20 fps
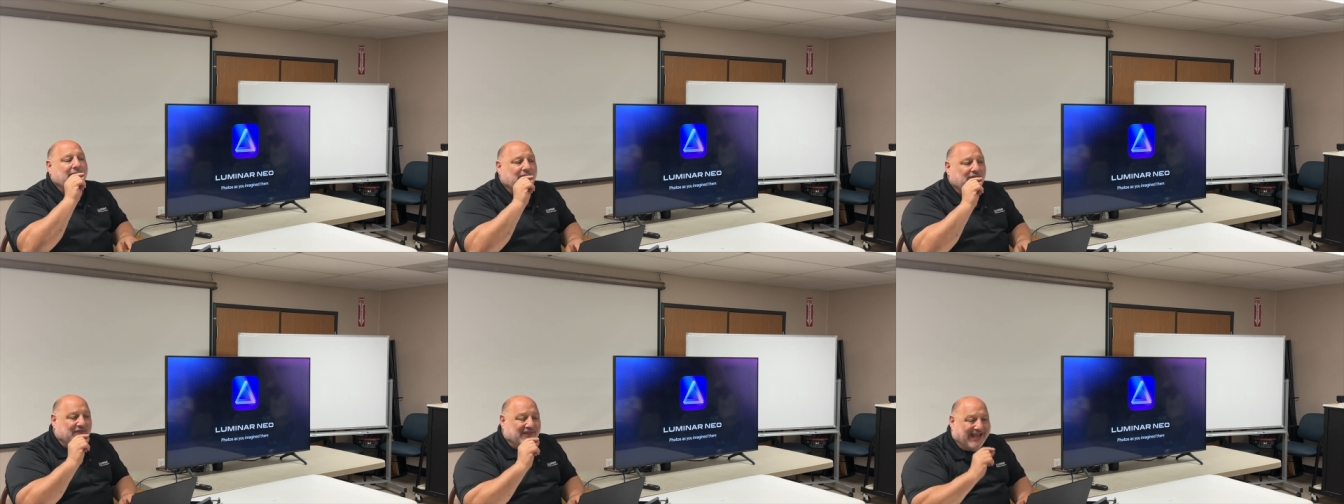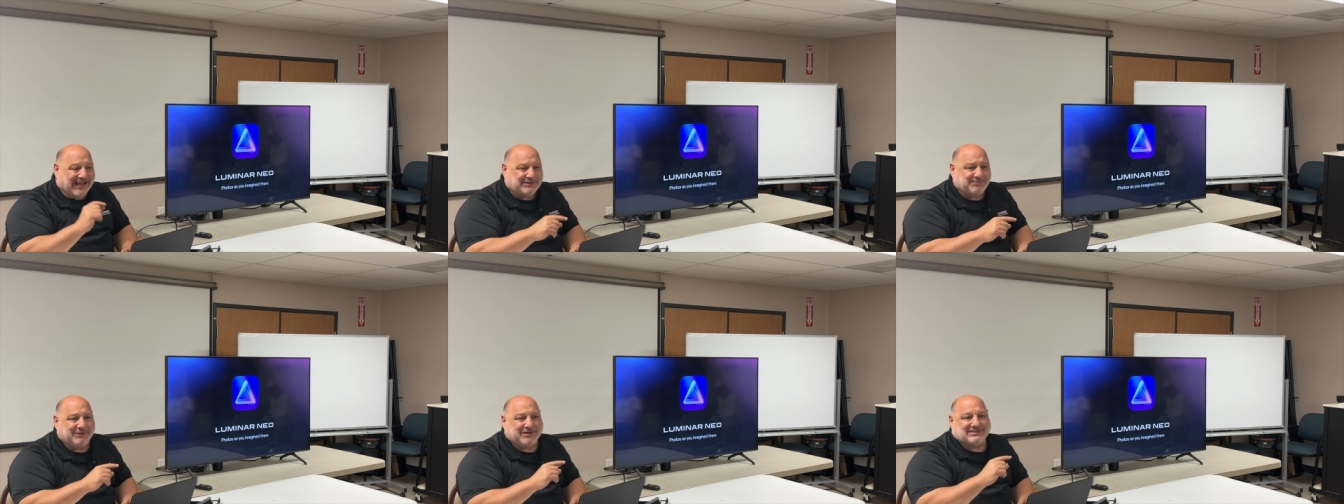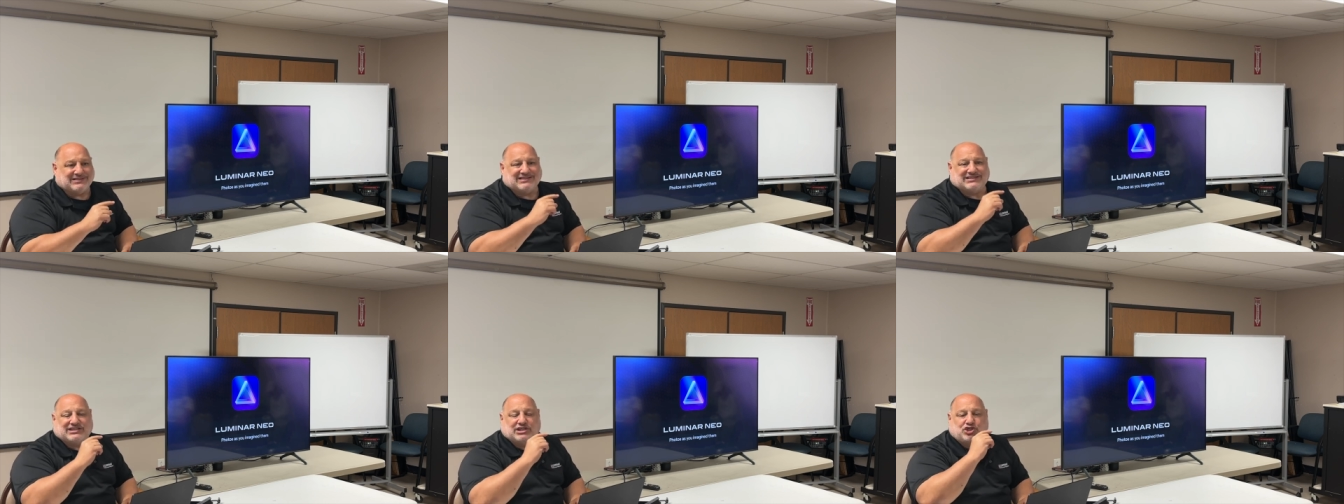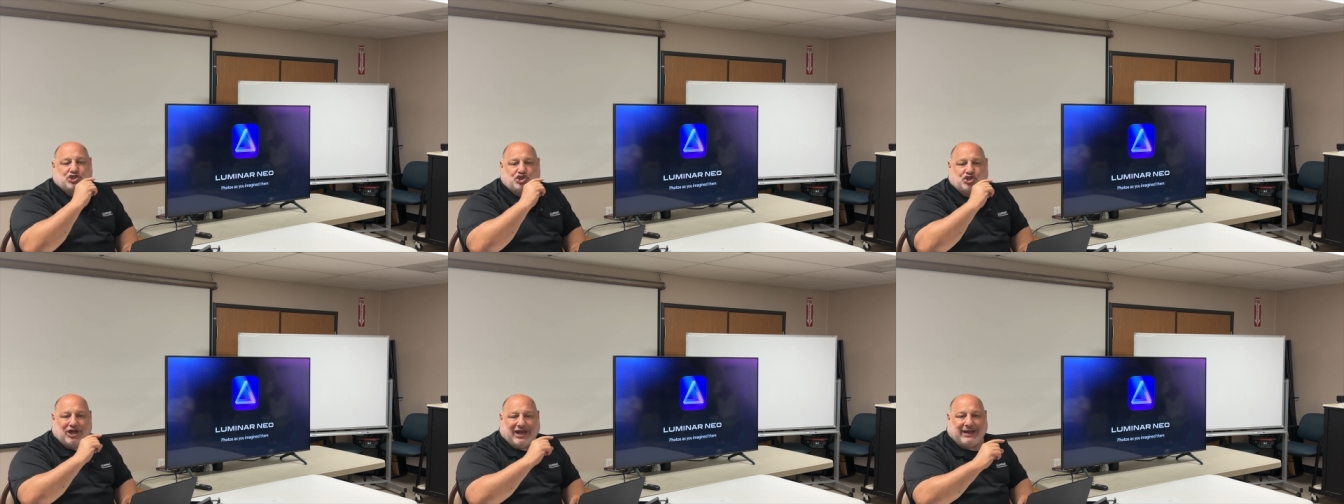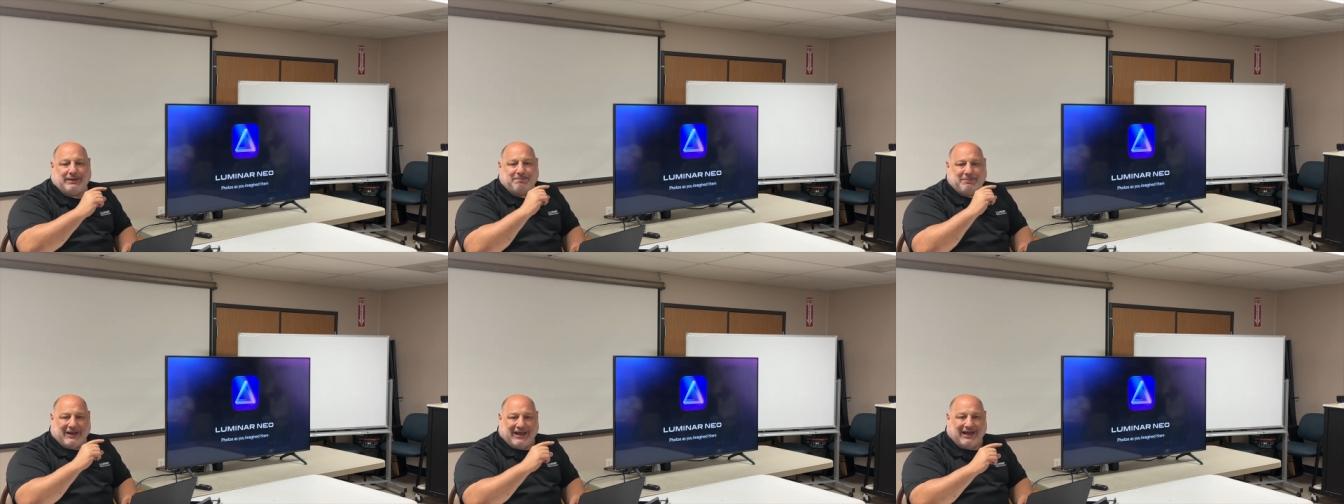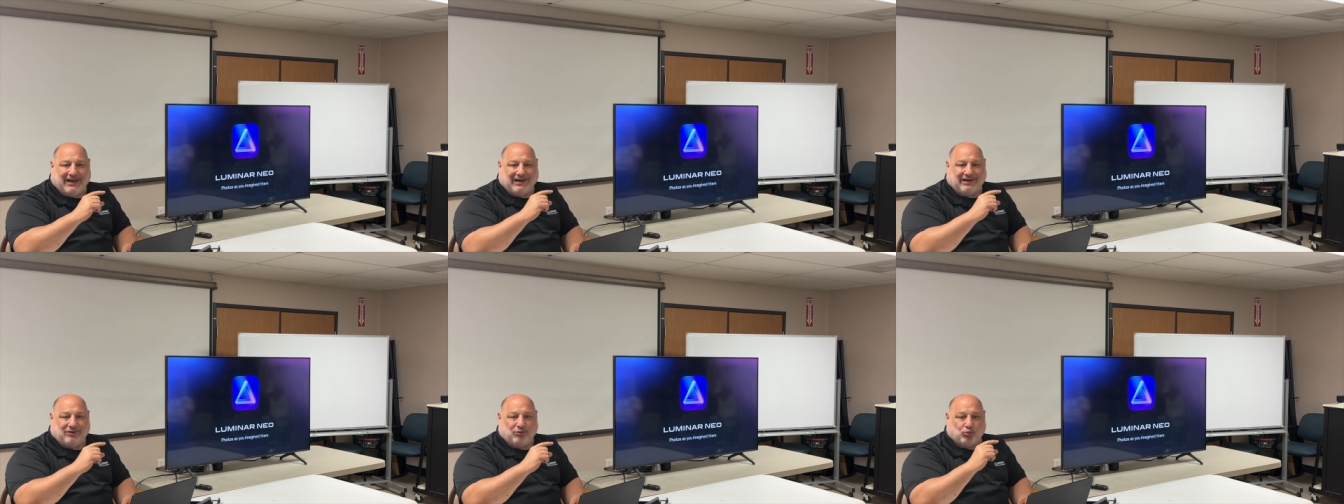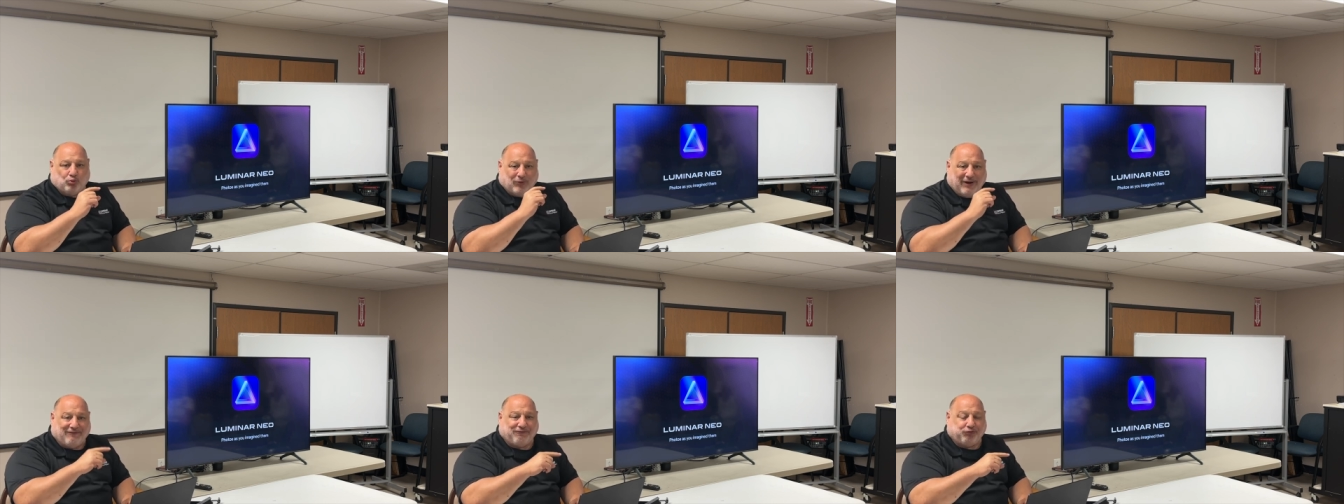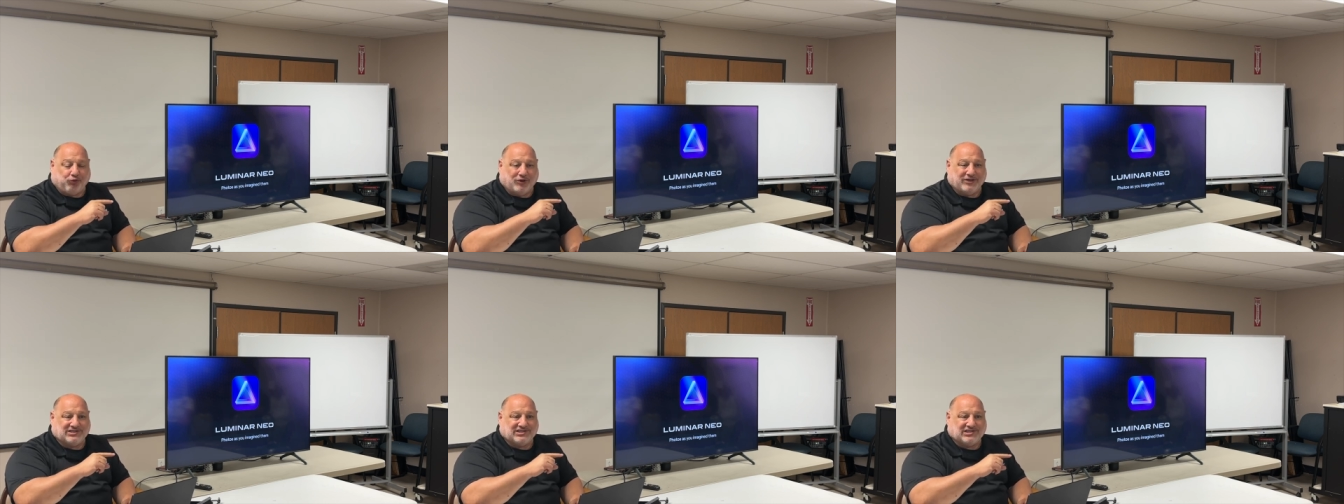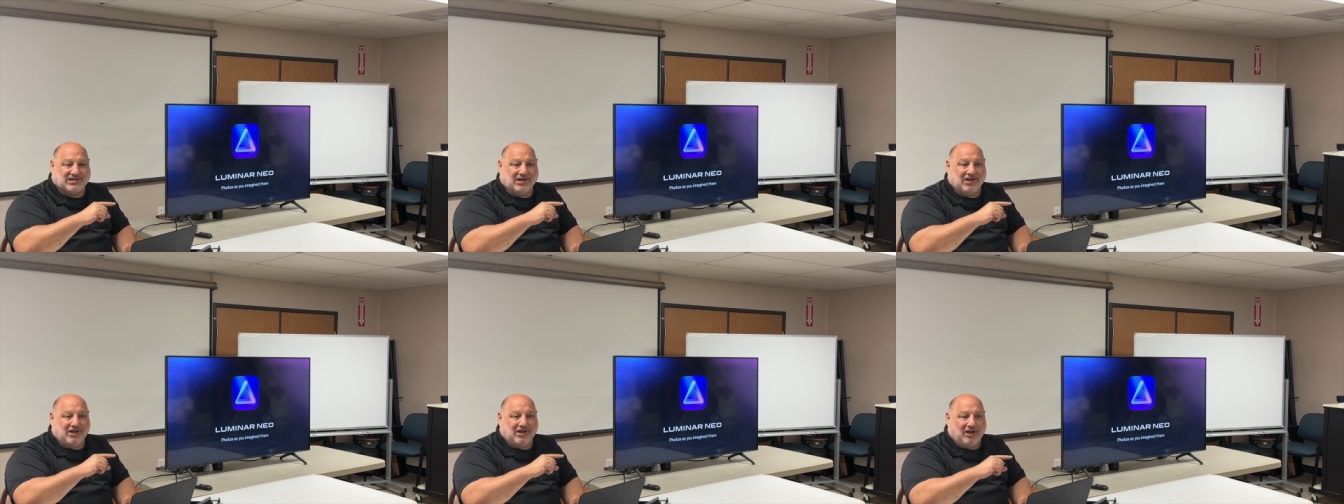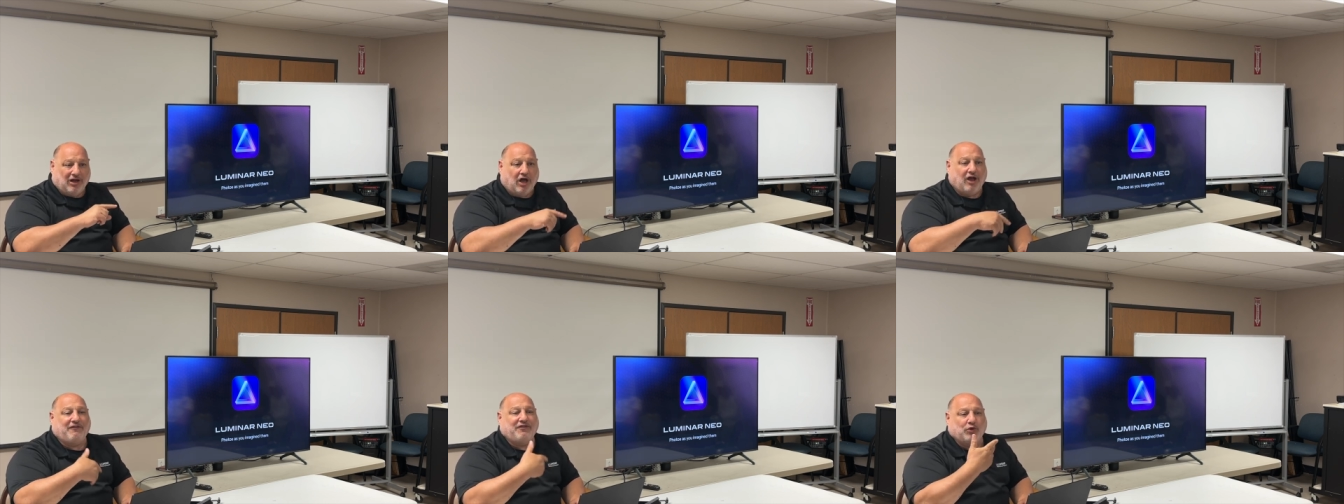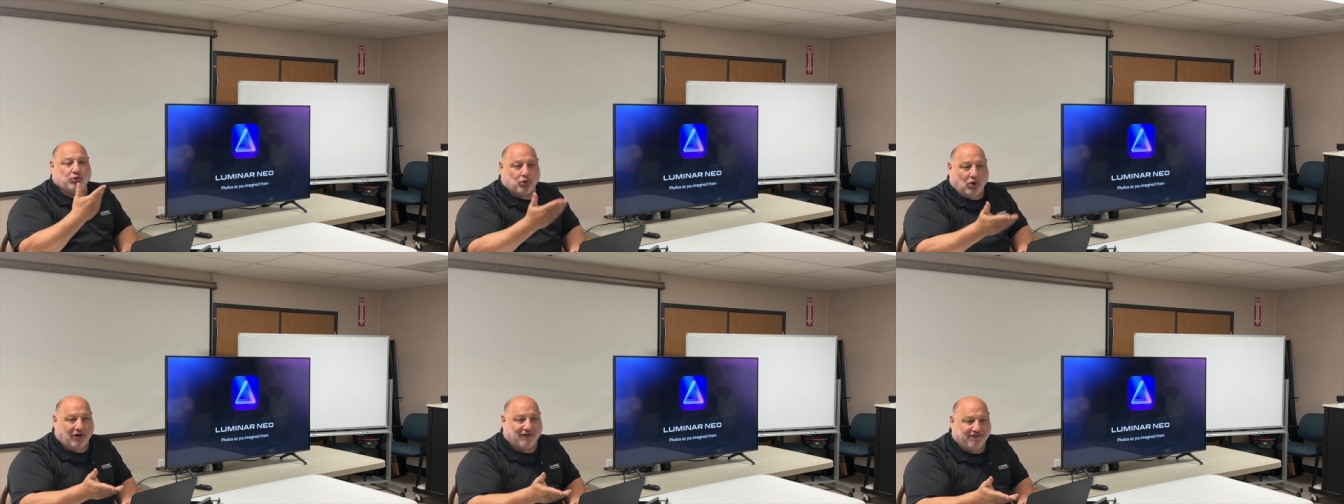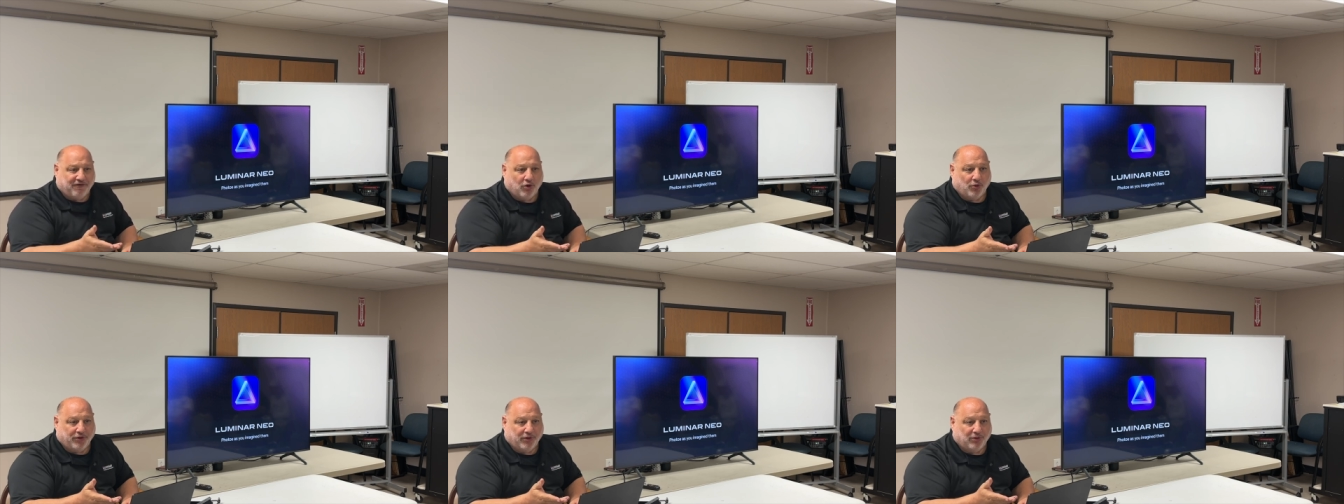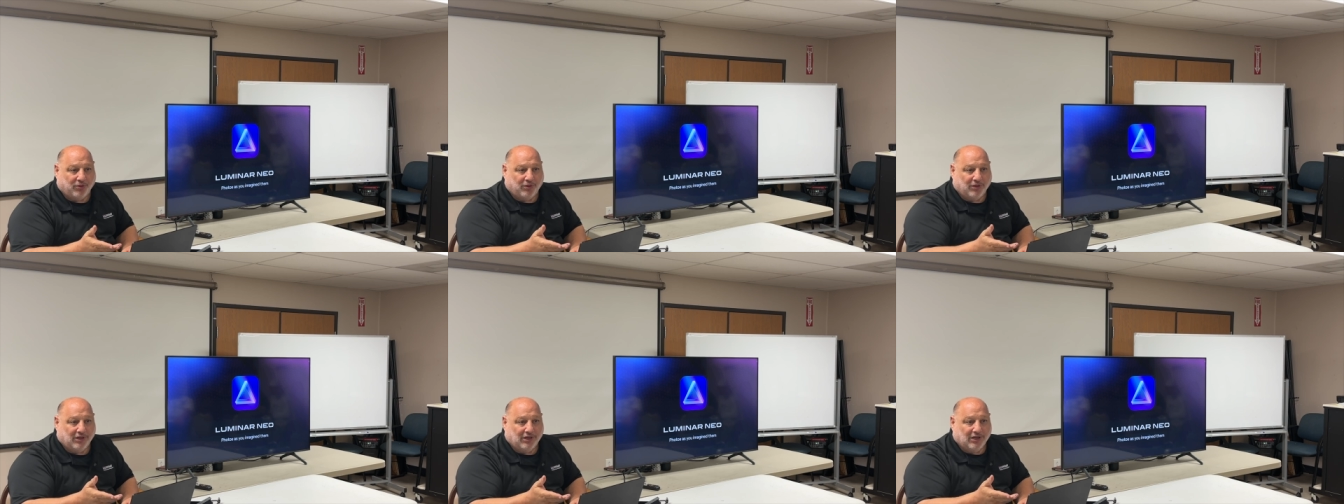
that's because it's a JPEG reference of the raw photo.